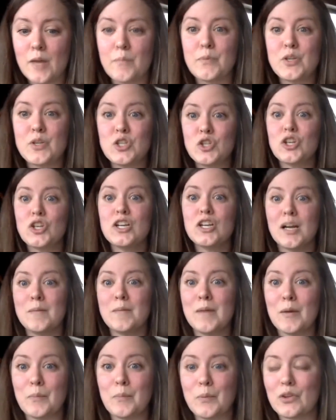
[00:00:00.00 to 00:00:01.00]
but you can come
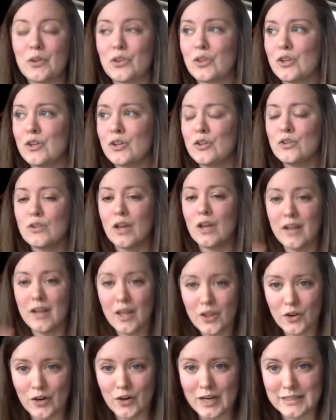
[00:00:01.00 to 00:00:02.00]
up with
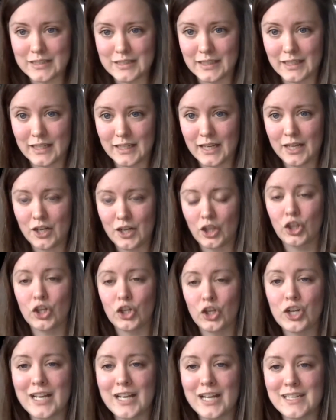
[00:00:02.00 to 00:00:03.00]
another idea and a
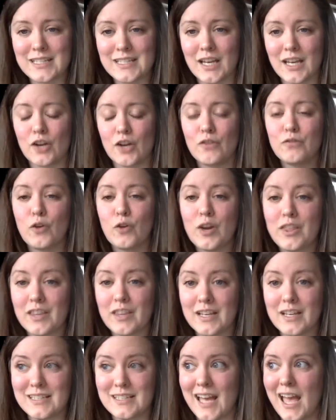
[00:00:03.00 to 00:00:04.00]
third idea and a fourth
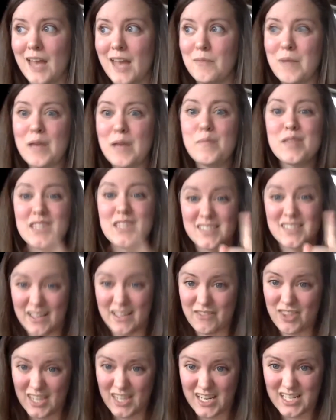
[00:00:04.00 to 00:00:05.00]
idea, and maybe the
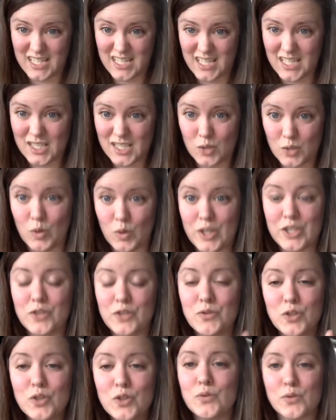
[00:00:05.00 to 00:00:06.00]
seventh idea is the one you
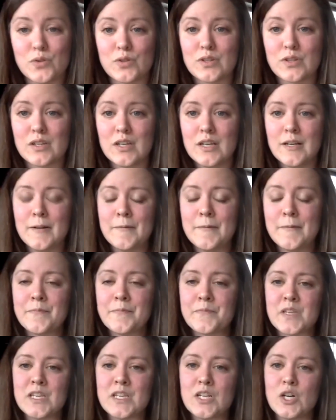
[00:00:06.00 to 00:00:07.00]
use.
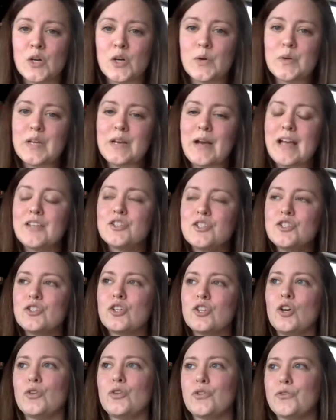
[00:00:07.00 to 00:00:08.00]
You know, as you
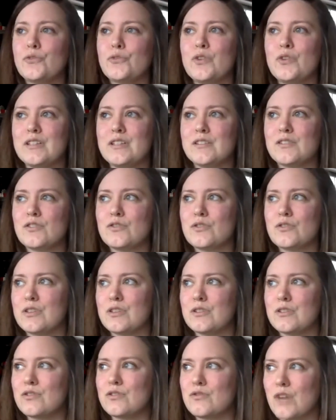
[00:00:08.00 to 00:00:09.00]
go through this
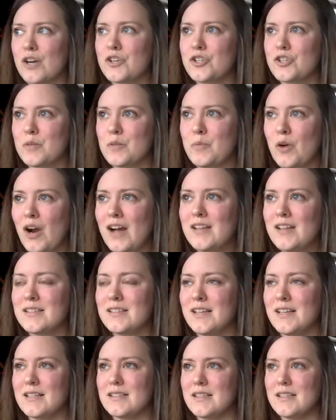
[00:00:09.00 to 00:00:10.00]
structure
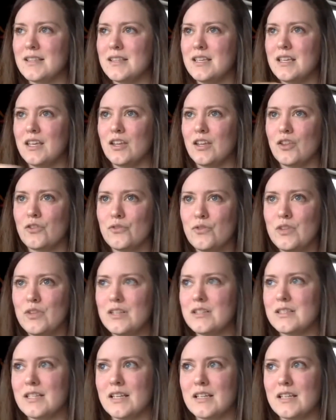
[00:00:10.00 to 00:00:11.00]
process and thinking through
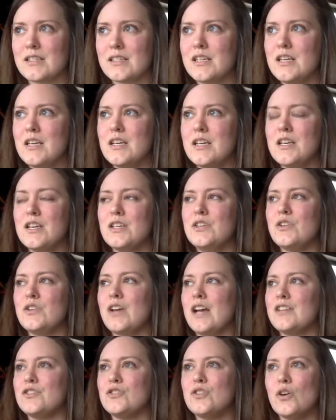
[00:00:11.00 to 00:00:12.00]
these things, you
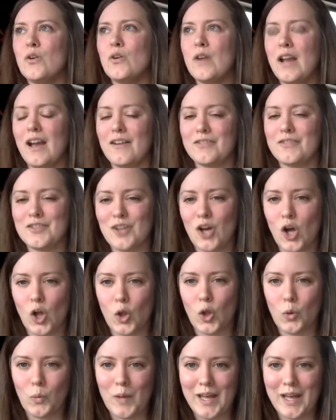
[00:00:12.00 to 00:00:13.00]
guys don't have to
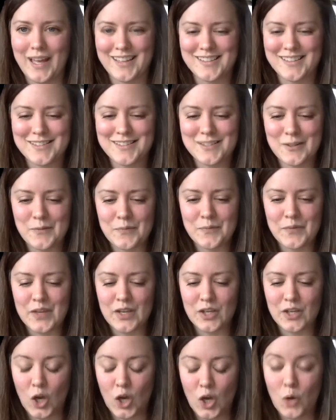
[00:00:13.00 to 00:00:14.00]
always
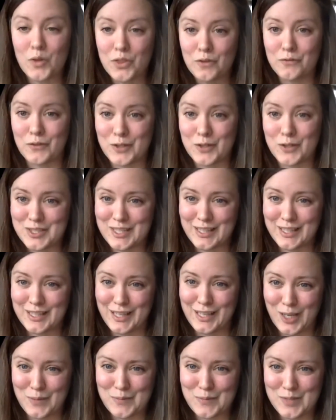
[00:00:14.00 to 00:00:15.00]
go with the first thing
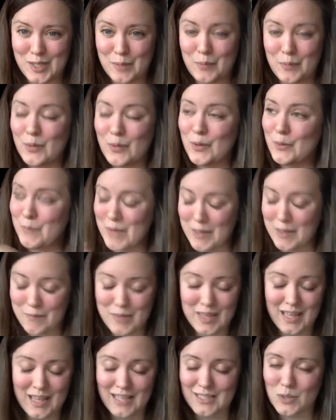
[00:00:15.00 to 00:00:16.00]
that comes up, although
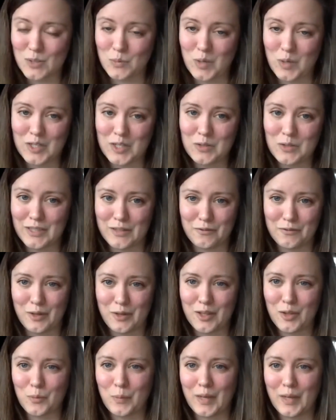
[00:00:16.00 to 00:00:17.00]
maybe that's the one you live
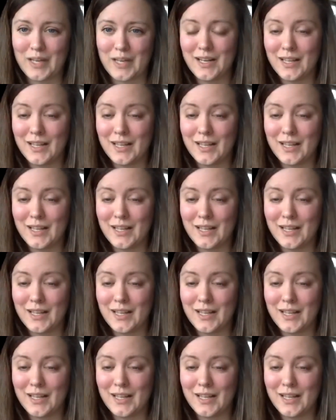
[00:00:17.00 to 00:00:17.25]
with. But